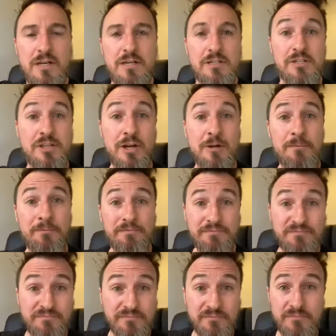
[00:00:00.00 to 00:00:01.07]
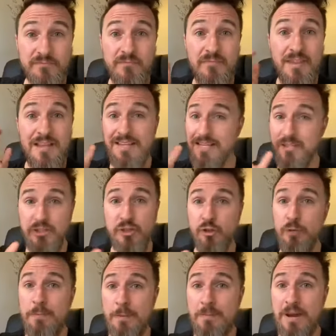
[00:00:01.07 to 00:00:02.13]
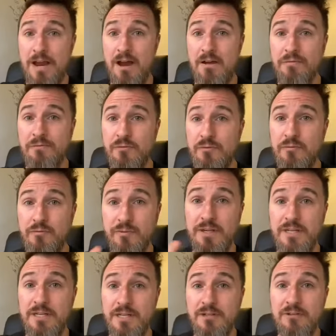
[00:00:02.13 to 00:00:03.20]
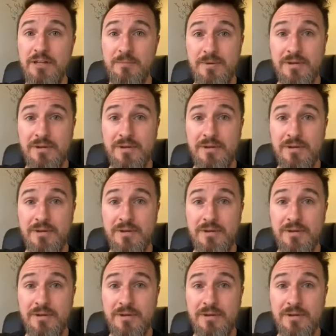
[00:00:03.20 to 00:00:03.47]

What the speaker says: So it's super powerful when you can do that,